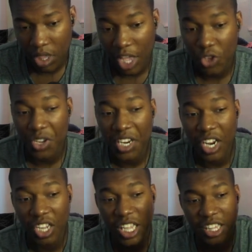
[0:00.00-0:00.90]
Like, you can
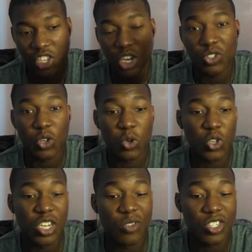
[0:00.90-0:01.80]
hear like the, you know
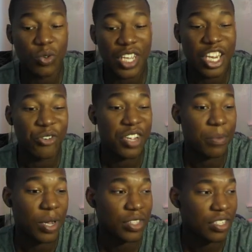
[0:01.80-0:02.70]
what's so eerie
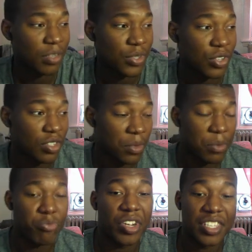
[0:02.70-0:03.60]
about this? Let me tell you something.
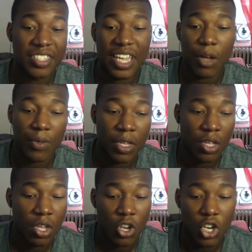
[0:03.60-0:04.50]
Let me break this down.
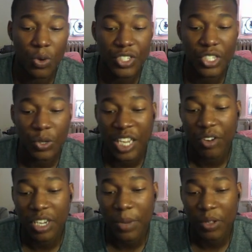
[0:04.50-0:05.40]
You know what's so
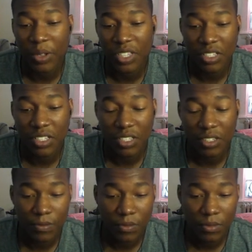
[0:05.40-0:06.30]
eerie about this?
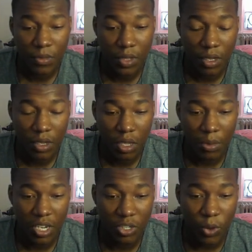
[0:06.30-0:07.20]

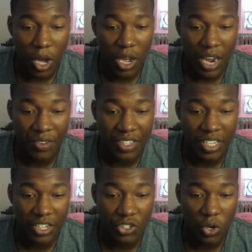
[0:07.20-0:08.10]
Because while
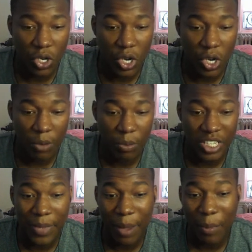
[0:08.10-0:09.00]
everything is going on, bro,
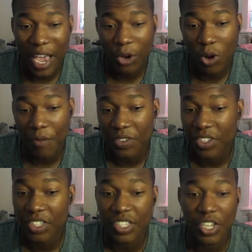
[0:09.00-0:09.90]
this man Makarov
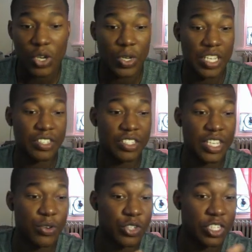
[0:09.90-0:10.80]
is still, he's
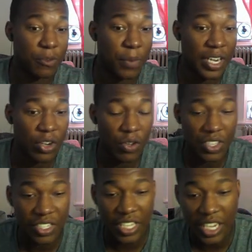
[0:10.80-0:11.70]
still spinning on
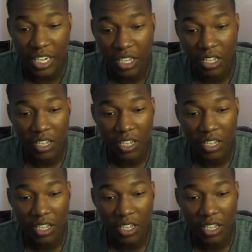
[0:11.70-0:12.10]
this thing.